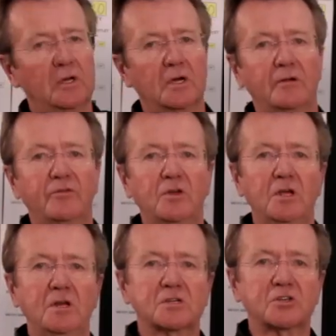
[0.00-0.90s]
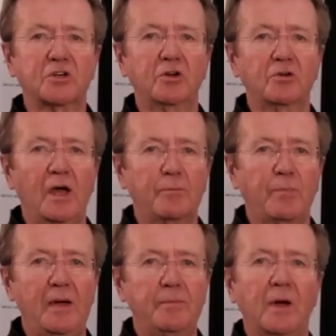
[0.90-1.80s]
And if you need to secure that
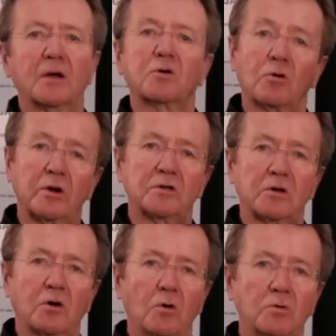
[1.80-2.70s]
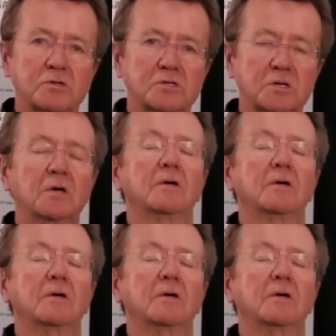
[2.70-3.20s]
pipe according to codes,